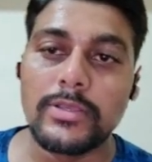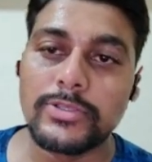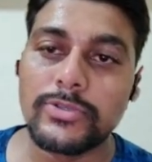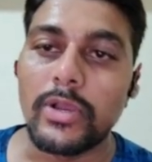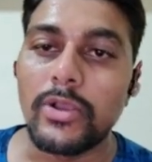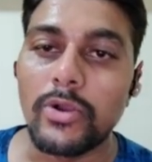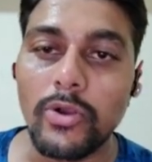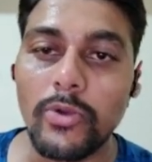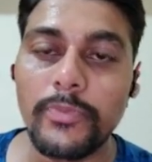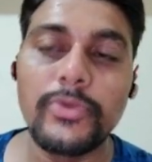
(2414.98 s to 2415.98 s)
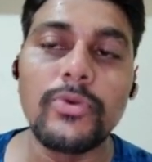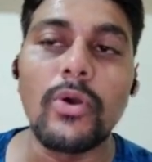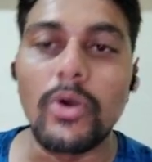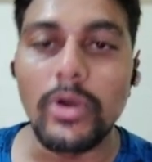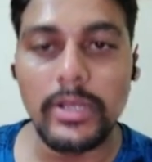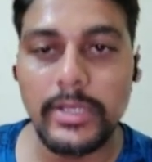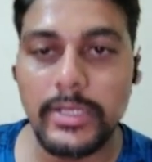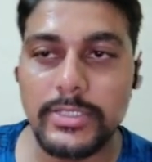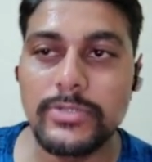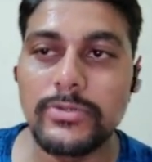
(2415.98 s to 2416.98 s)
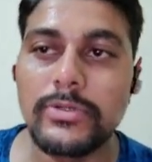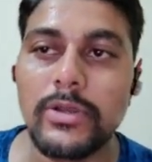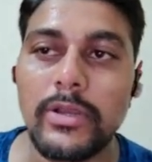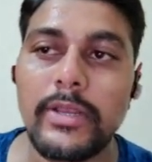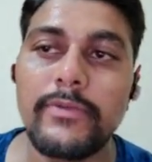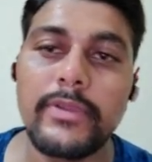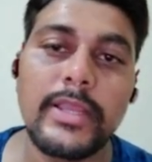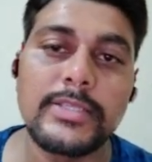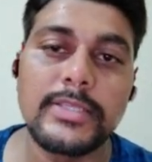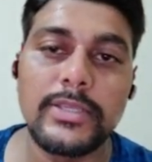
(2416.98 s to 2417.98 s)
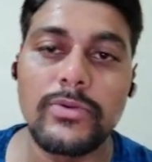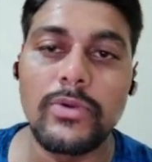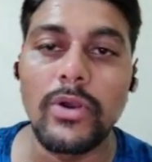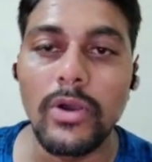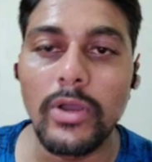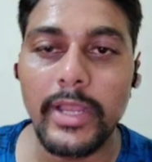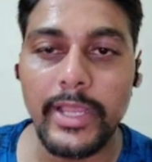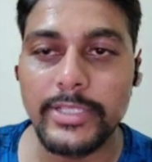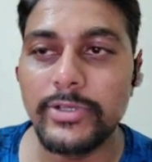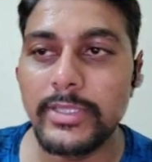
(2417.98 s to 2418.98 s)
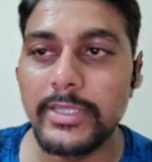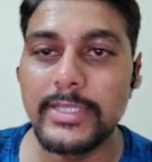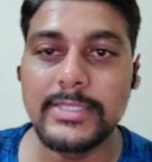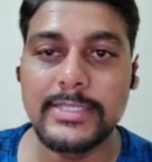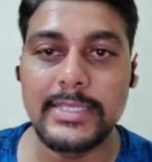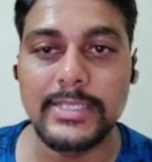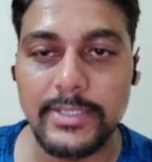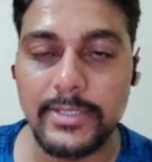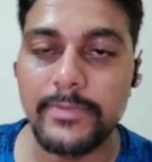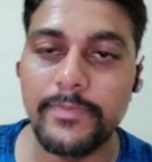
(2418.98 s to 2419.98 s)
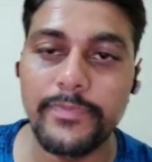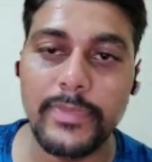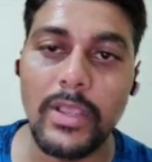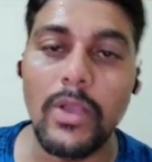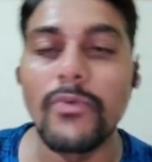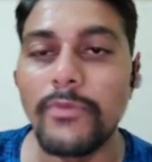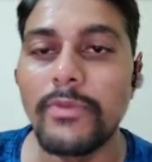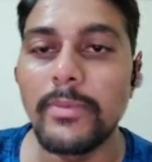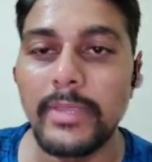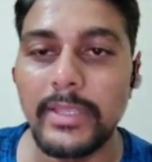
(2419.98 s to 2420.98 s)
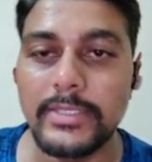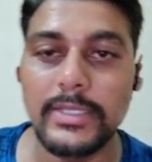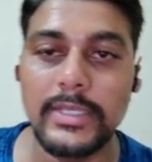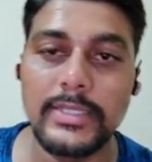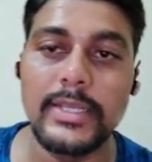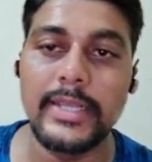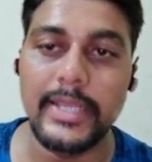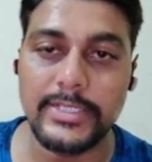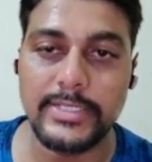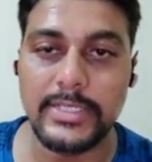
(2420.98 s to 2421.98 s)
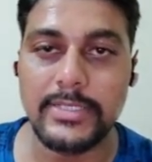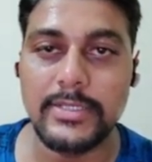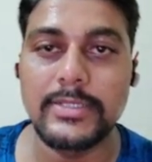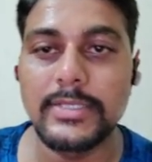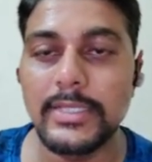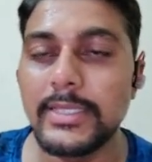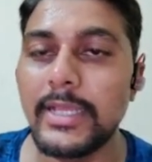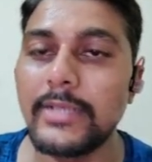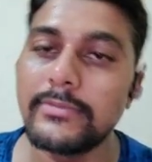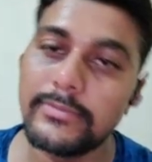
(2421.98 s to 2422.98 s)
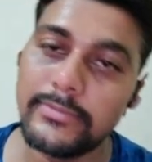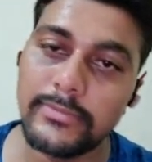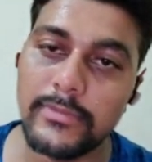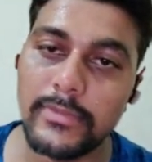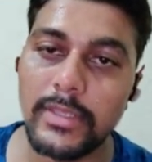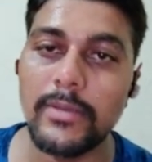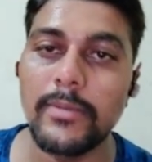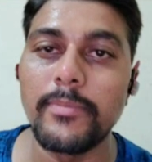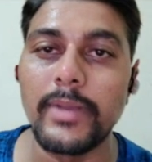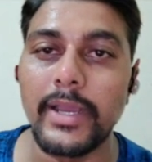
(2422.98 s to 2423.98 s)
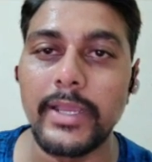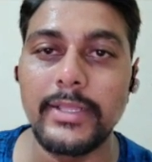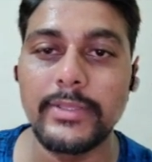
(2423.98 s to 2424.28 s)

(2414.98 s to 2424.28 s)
So I hope you all understood, and we can say you all enjoyed this session. We will meet in the next session. Till then, bye.